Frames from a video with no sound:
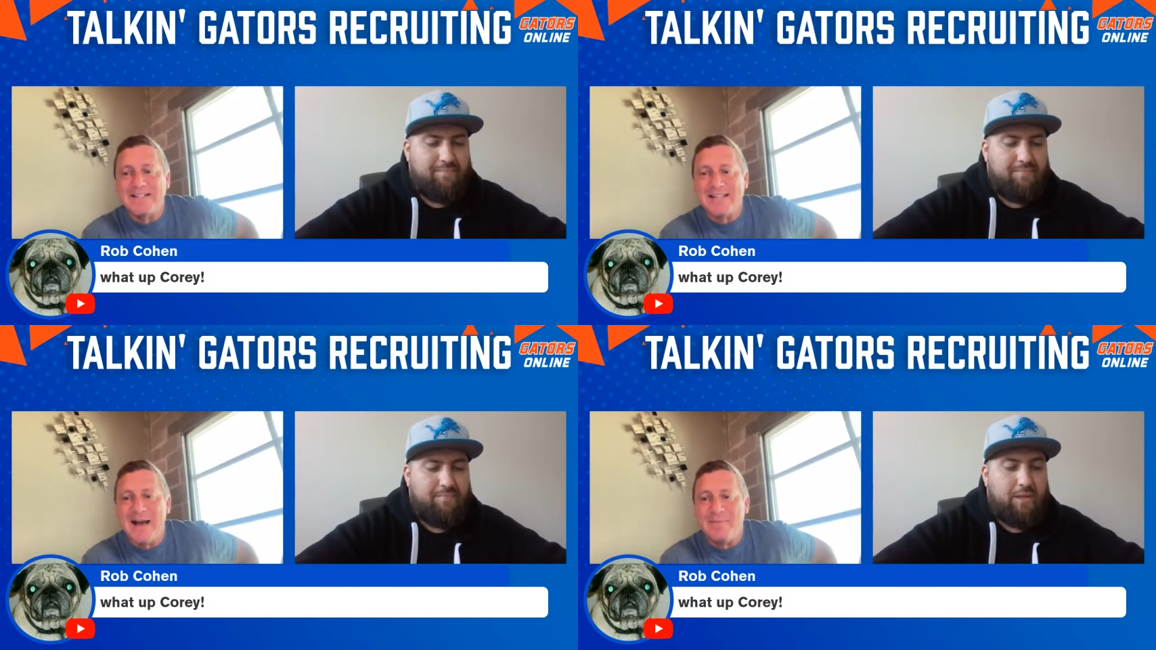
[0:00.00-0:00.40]

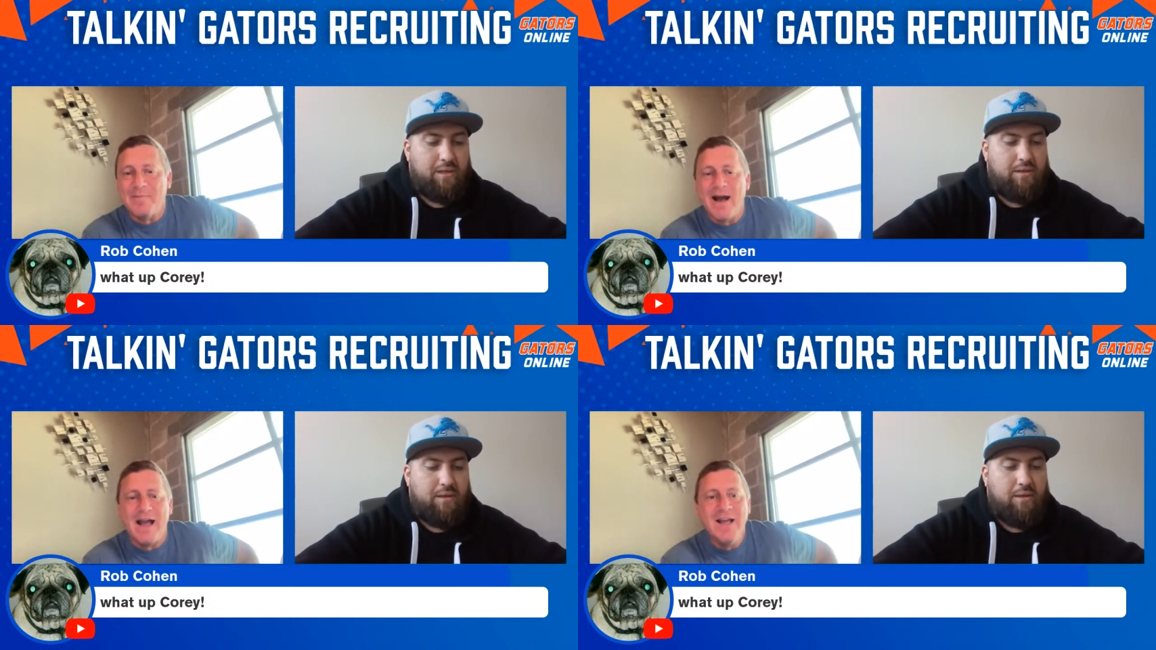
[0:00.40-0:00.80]
Speaker 1: stopping
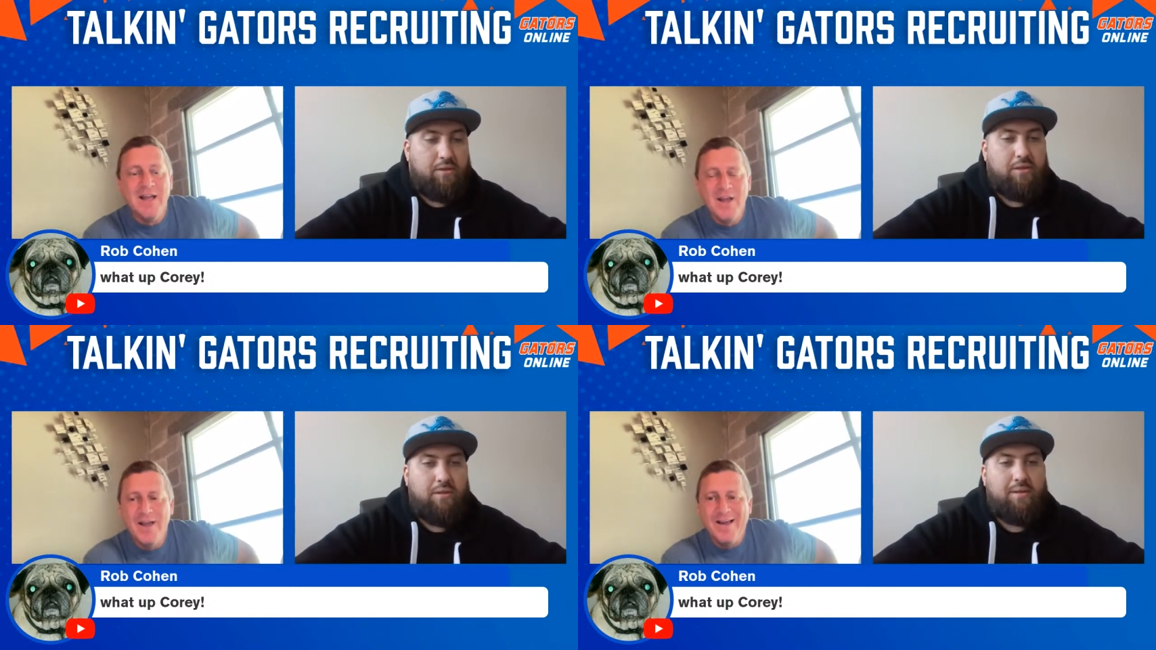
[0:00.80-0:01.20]
by.
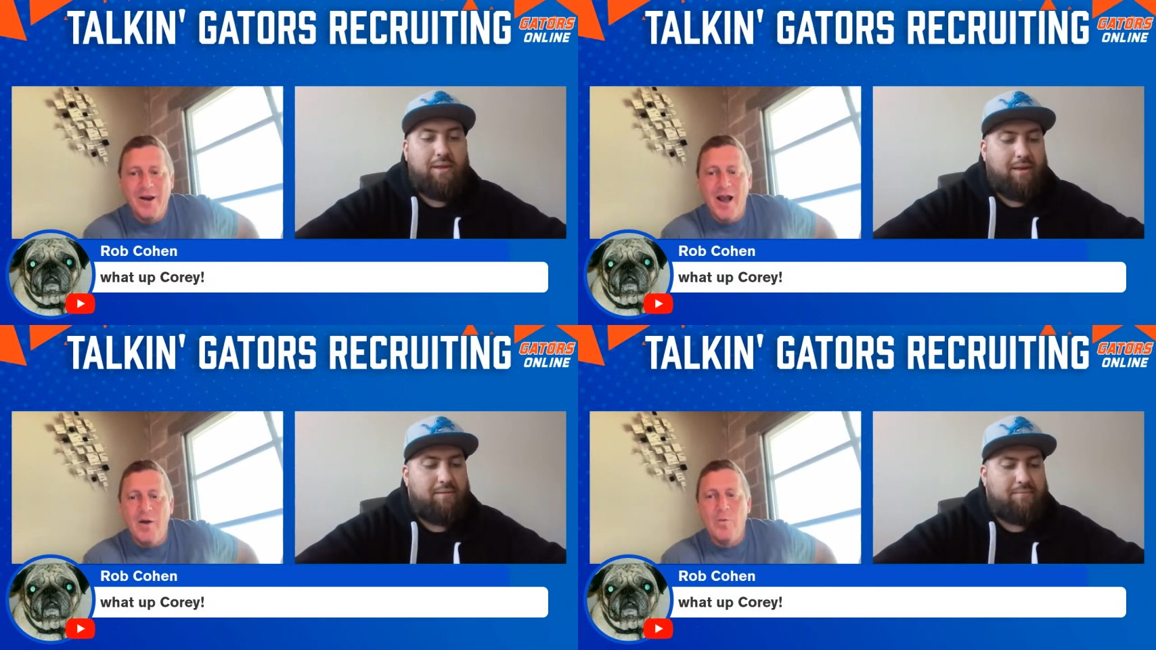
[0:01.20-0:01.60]

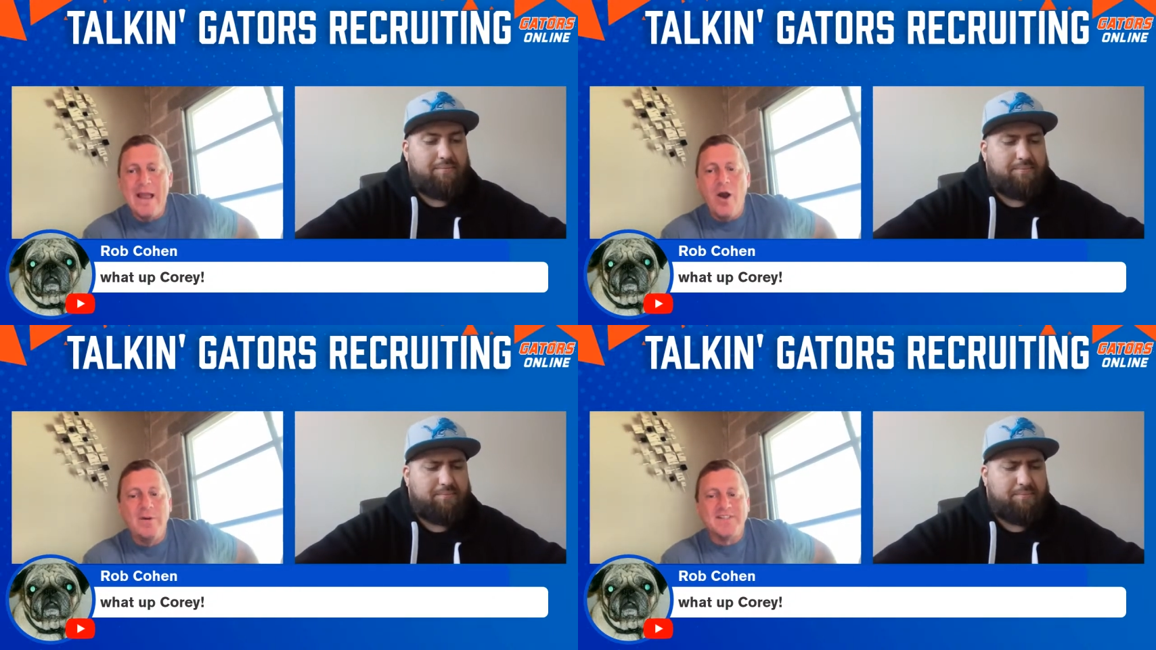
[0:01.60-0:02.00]
Yeah. Uh, we
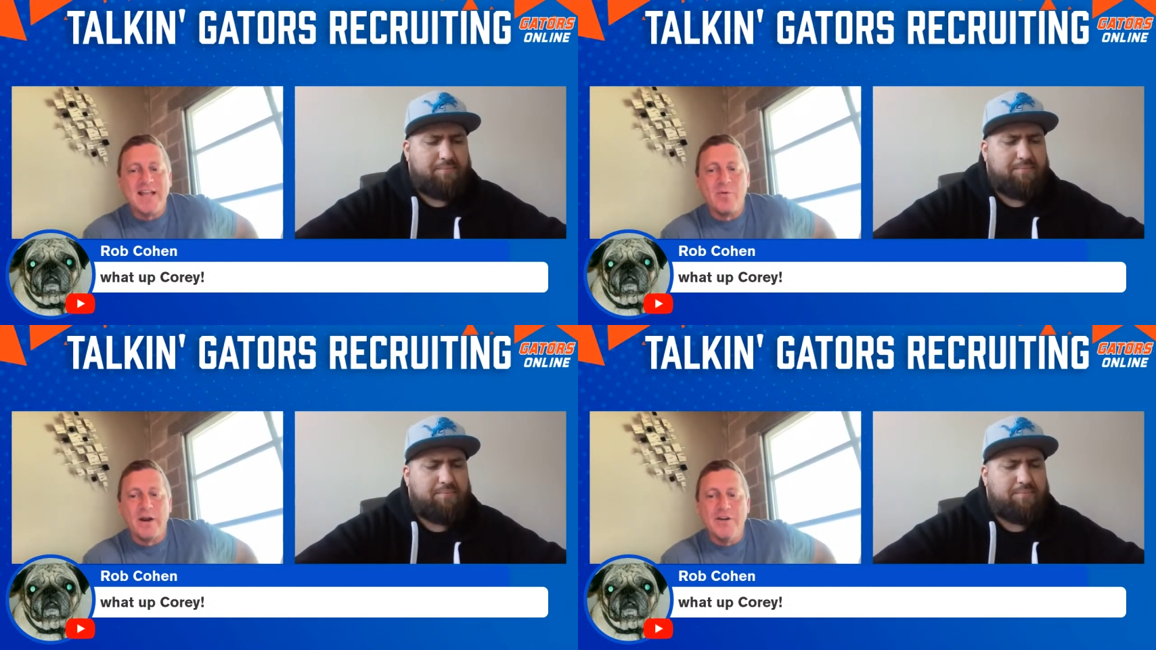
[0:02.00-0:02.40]
always
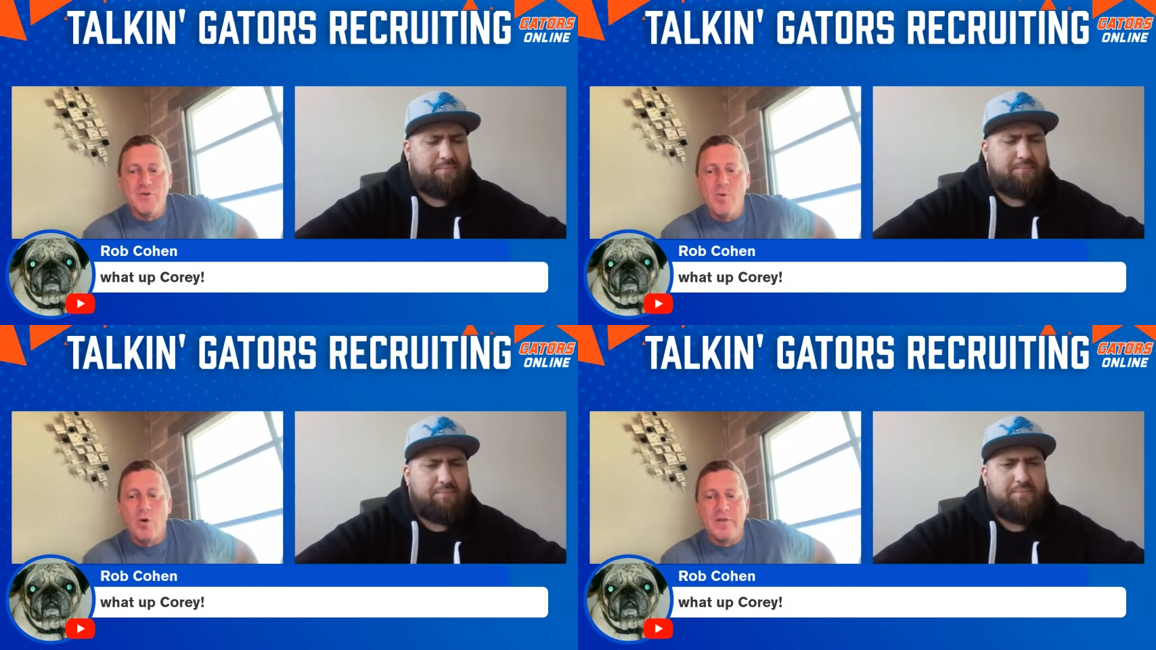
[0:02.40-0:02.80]
say we're going to do
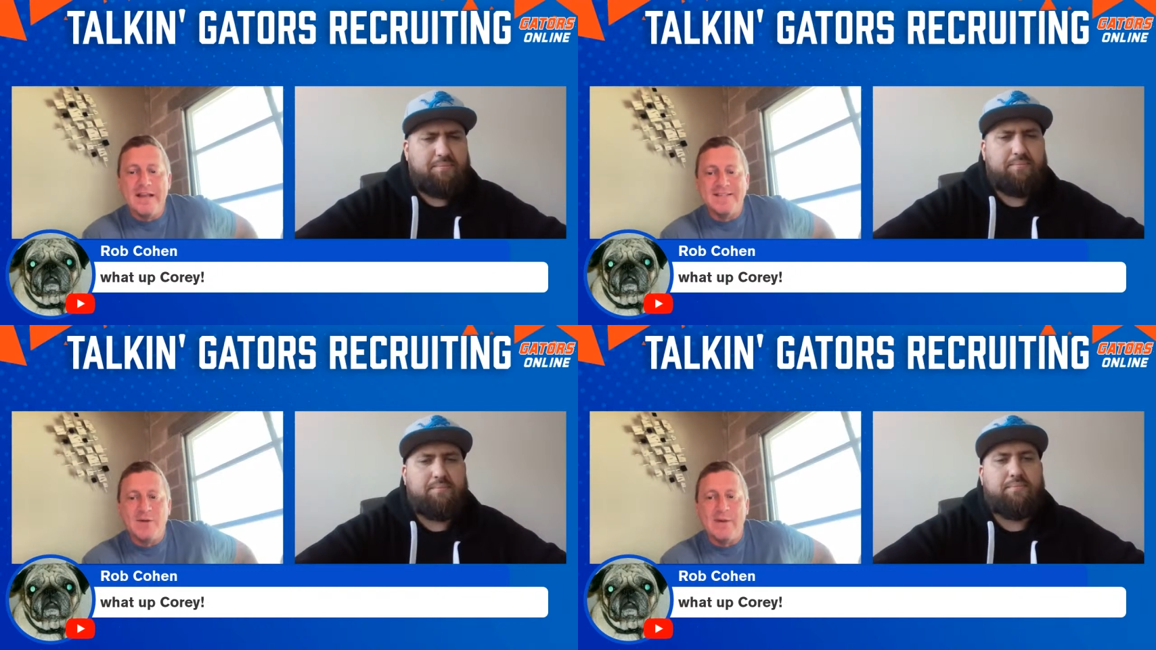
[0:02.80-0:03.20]
more of
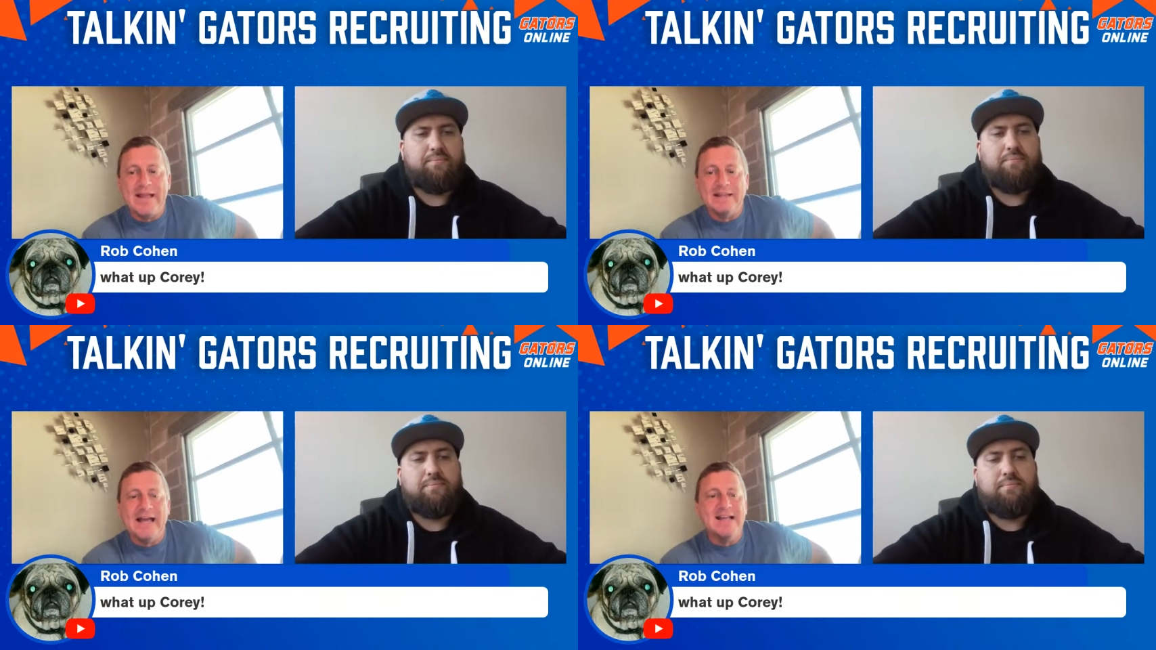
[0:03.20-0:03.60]
these, then we
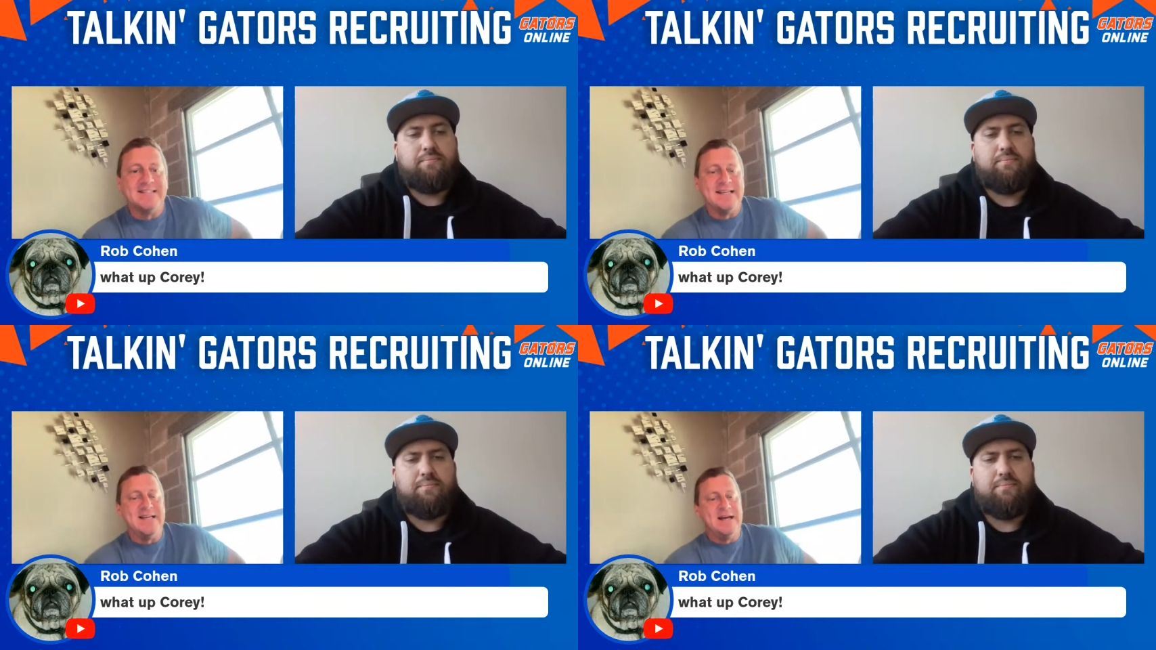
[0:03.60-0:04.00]
get
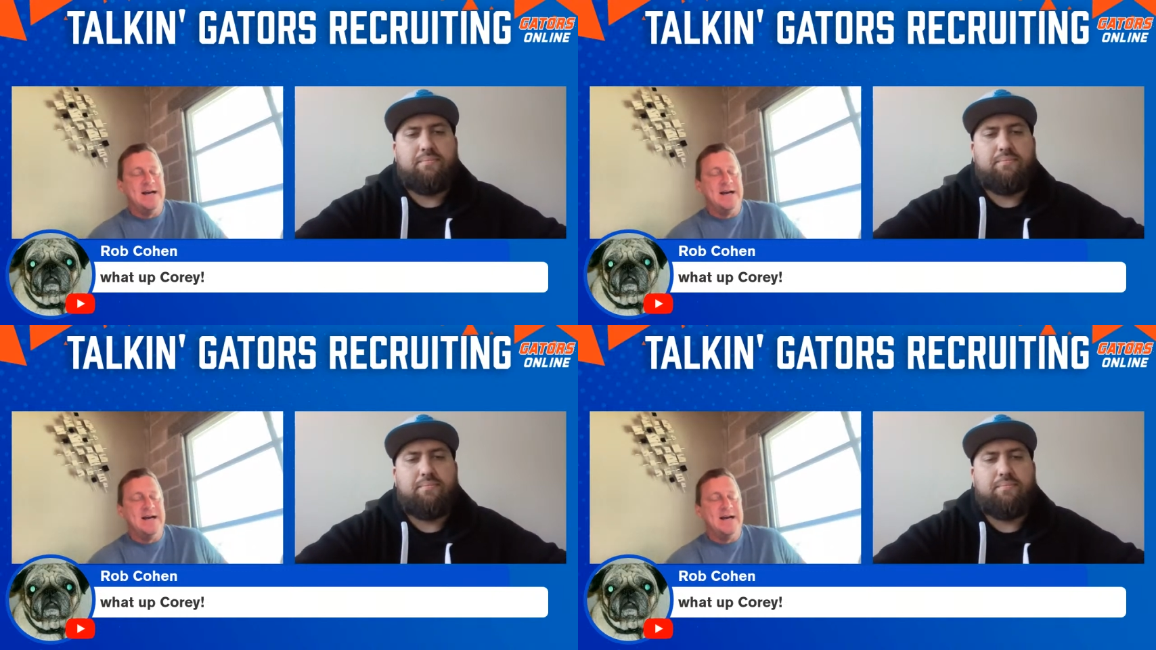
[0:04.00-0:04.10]
lazy.